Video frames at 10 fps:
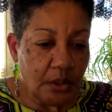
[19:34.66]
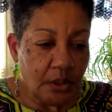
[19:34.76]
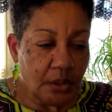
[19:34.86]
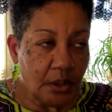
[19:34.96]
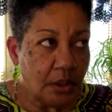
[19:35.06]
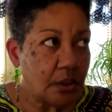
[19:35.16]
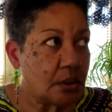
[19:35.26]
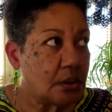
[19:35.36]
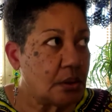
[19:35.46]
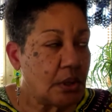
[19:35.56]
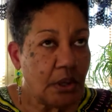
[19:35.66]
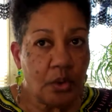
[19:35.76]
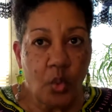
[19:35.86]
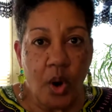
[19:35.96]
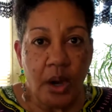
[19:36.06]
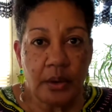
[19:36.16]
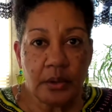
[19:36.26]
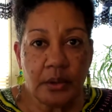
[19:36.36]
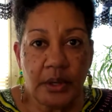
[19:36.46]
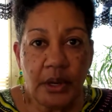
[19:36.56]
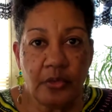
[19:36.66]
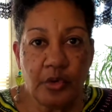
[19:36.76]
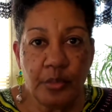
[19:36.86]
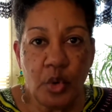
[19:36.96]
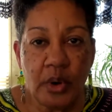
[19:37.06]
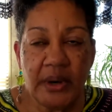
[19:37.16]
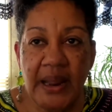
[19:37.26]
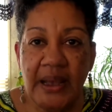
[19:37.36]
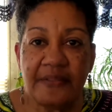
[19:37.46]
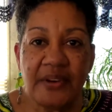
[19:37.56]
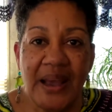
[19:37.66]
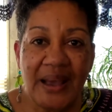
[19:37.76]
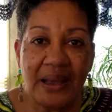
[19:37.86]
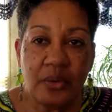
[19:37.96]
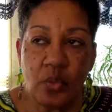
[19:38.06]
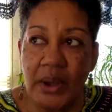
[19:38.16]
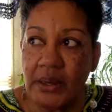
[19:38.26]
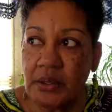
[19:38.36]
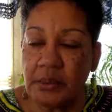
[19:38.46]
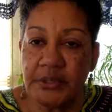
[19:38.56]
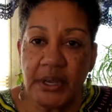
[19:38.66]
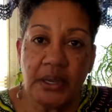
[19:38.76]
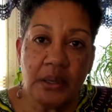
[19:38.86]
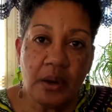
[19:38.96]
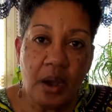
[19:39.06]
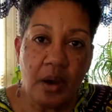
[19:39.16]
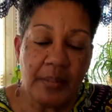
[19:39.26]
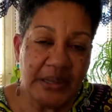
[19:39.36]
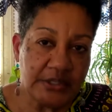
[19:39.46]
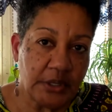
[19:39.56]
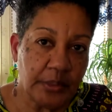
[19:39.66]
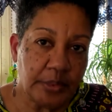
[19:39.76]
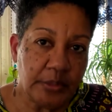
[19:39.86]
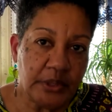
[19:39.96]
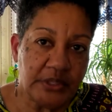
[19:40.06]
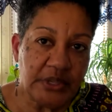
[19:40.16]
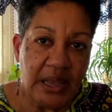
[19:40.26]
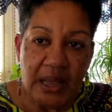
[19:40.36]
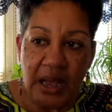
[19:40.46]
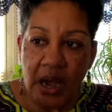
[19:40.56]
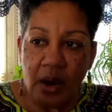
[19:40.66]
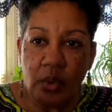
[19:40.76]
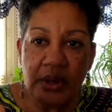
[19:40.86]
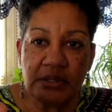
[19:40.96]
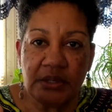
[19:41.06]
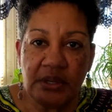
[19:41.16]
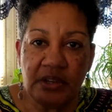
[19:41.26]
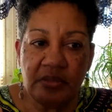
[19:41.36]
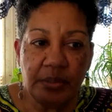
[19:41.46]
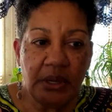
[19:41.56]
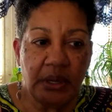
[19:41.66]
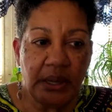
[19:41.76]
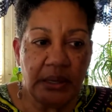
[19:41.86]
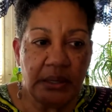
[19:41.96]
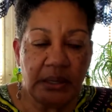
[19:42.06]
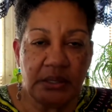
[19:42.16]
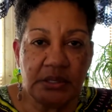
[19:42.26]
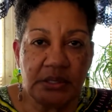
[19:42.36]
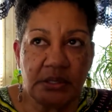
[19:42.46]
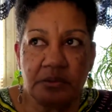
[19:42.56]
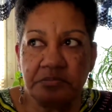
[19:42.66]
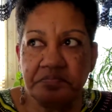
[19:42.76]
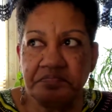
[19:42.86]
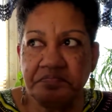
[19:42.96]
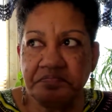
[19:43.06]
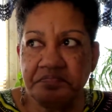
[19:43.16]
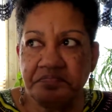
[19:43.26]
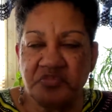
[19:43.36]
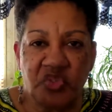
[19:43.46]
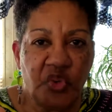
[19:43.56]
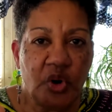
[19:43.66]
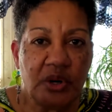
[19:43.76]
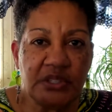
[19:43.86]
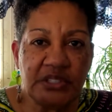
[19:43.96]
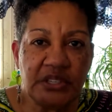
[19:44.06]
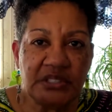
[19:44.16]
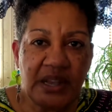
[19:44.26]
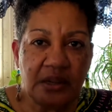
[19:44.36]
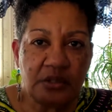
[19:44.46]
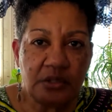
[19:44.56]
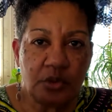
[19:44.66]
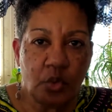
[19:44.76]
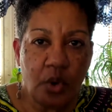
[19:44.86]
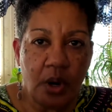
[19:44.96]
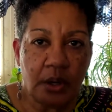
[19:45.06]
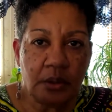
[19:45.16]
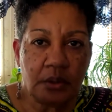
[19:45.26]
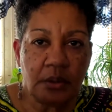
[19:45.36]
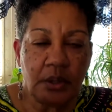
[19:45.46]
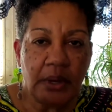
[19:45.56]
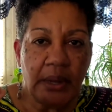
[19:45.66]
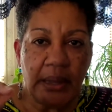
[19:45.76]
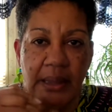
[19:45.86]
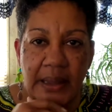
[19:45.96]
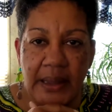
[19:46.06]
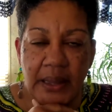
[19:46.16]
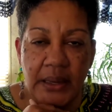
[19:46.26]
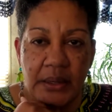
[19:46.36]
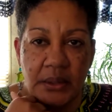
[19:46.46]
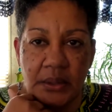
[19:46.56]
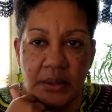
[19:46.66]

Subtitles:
the in the water every morning after I wind up taking all my supplements. I always leave me at least 4 to 6 ounces of water, and